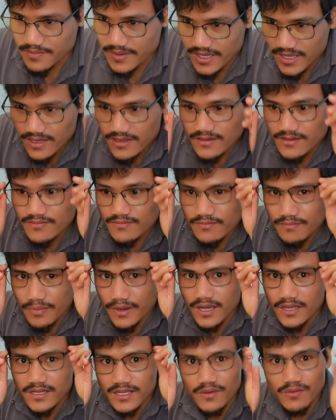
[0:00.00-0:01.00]
bad,
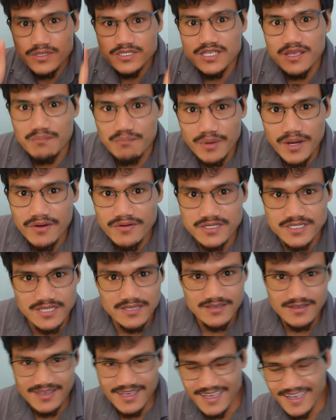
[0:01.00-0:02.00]
but it was
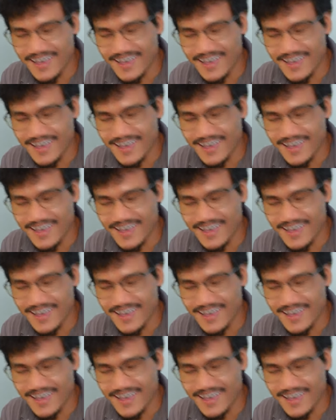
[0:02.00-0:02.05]
embarrassing.